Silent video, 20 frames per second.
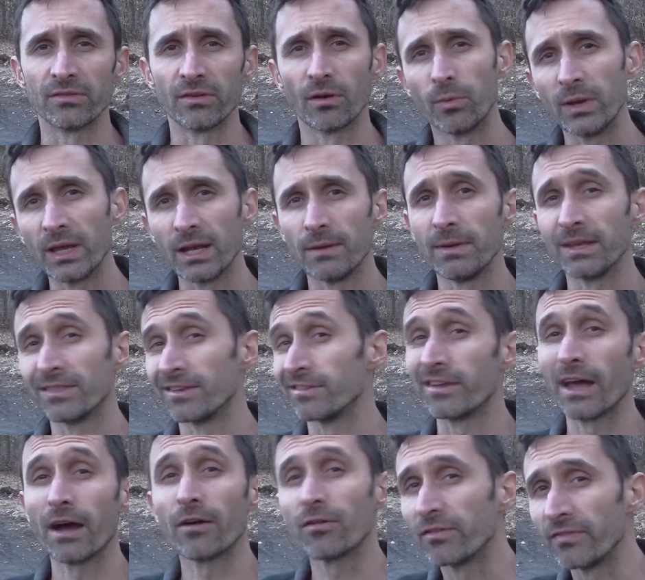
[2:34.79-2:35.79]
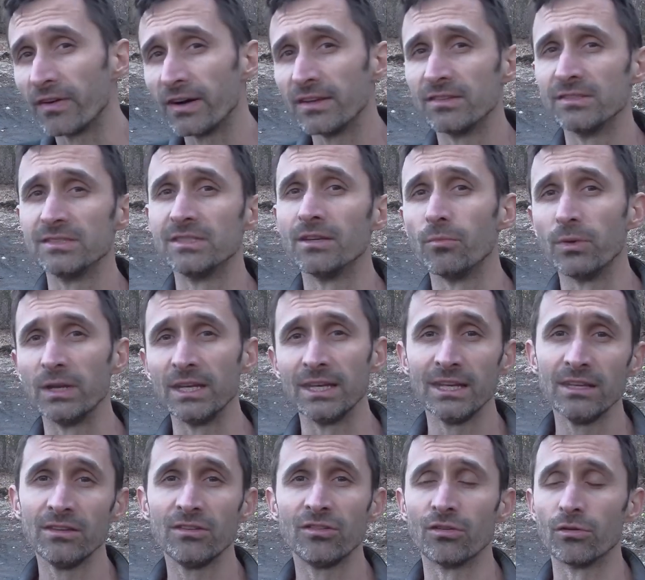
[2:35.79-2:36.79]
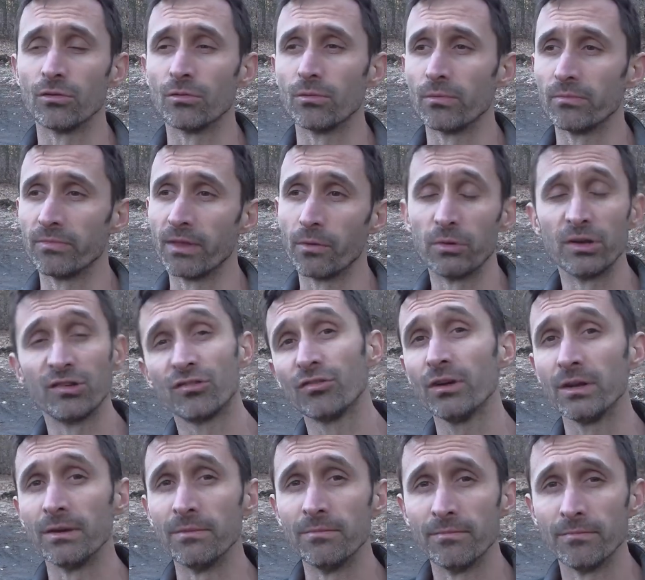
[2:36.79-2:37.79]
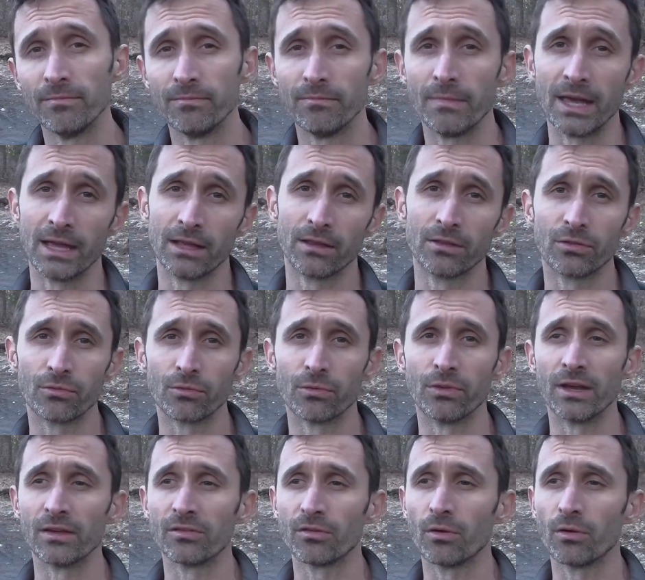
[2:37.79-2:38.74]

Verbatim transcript: Are we going to make the sacrifices that we need to, that we should make through this?